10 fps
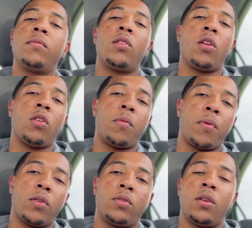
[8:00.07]
to learn the
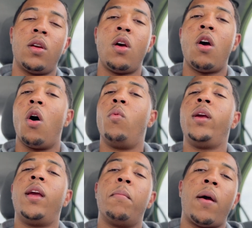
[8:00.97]
person. Or we
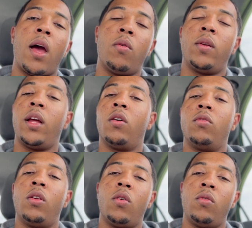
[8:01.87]
get mad when they don't
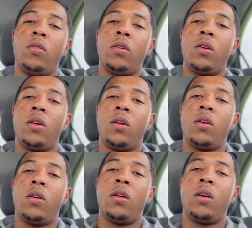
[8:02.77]
know
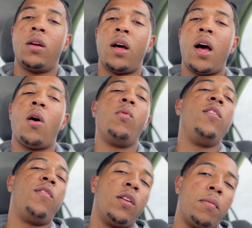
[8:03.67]
how we
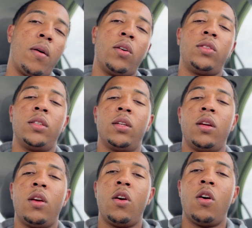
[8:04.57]
feel about shit.
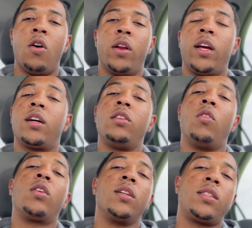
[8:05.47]
Or they don't
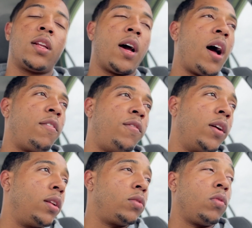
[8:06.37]
consider our
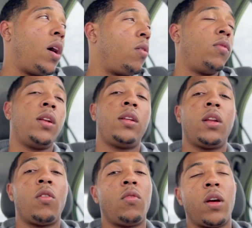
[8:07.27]
feelings. Well, I really didn't
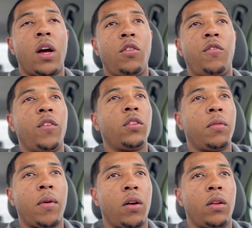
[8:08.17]
know that how you felt
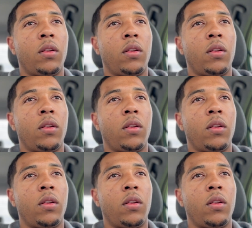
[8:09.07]
about it.